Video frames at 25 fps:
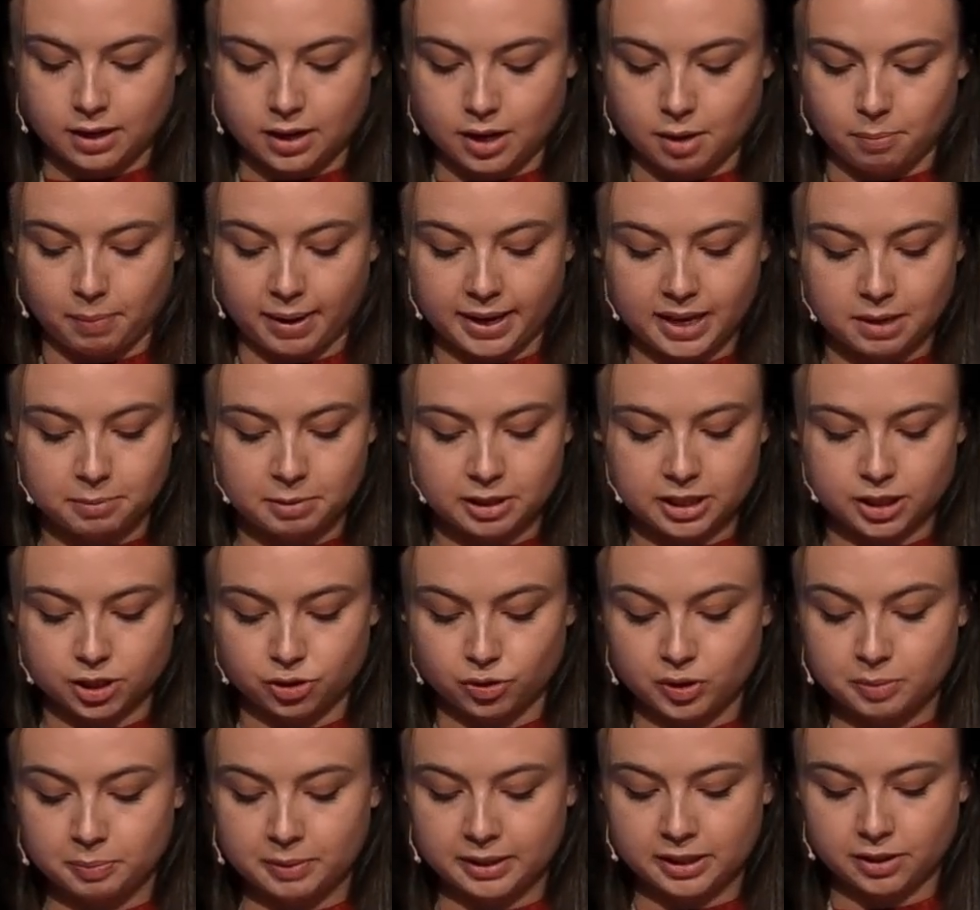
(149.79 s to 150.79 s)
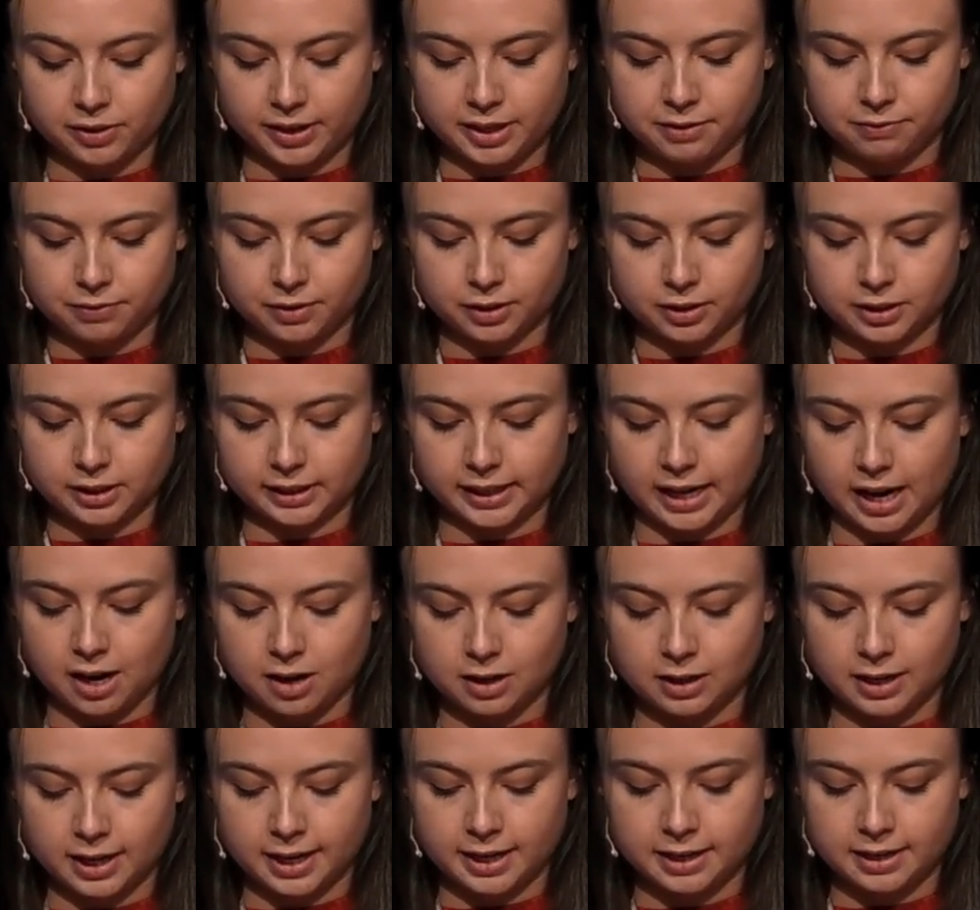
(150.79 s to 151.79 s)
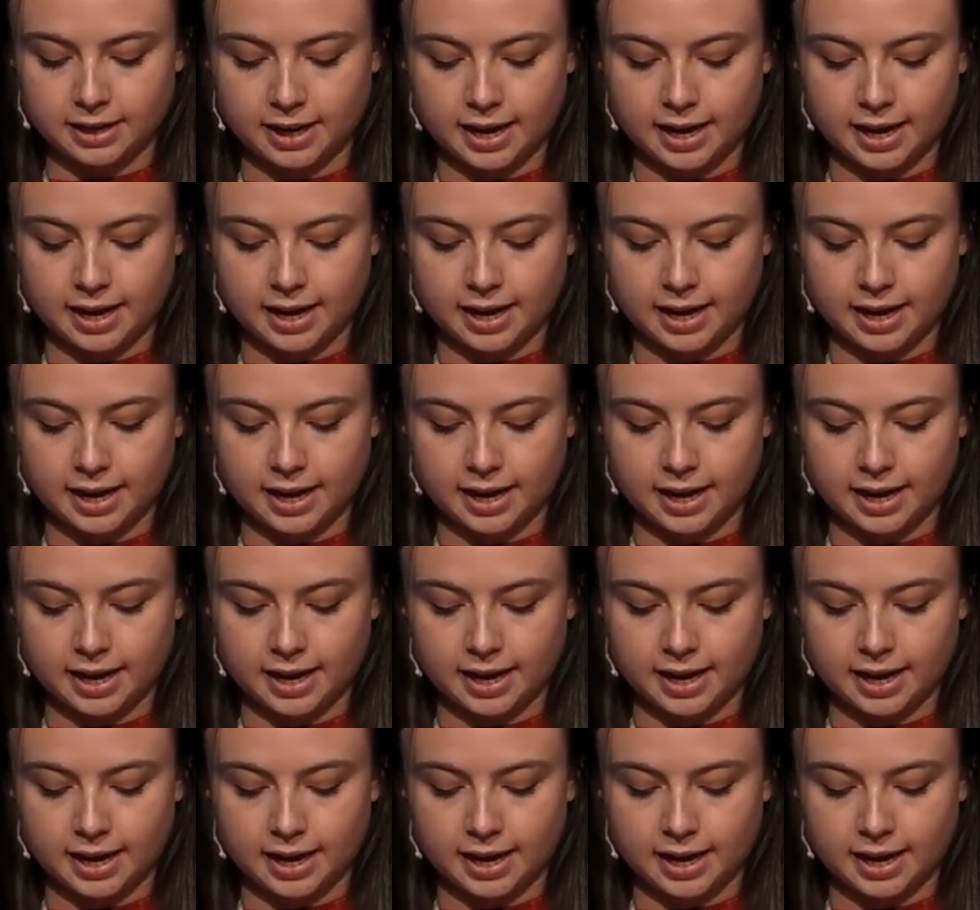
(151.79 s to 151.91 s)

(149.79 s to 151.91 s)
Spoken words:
but I am extremely grateful to Caroline